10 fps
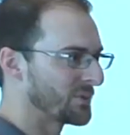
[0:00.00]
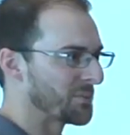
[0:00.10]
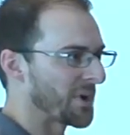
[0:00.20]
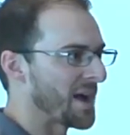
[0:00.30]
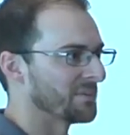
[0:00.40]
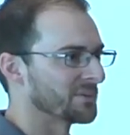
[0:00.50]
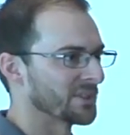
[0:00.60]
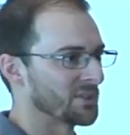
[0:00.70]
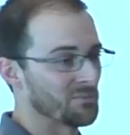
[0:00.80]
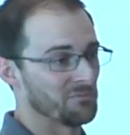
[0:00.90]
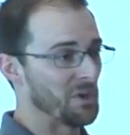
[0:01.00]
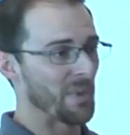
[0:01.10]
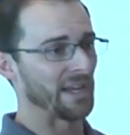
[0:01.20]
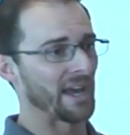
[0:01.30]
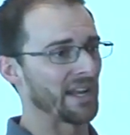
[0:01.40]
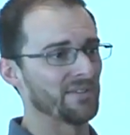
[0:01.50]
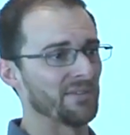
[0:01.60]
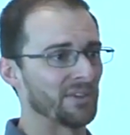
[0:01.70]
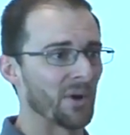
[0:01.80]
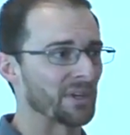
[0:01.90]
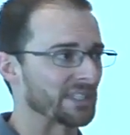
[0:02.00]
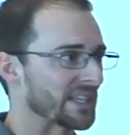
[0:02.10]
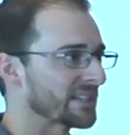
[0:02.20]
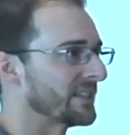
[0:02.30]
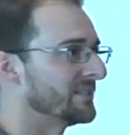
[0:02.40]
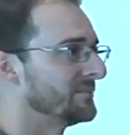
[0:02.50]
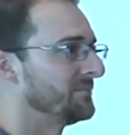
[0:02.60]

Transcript: to problems that you, you may not even know existed.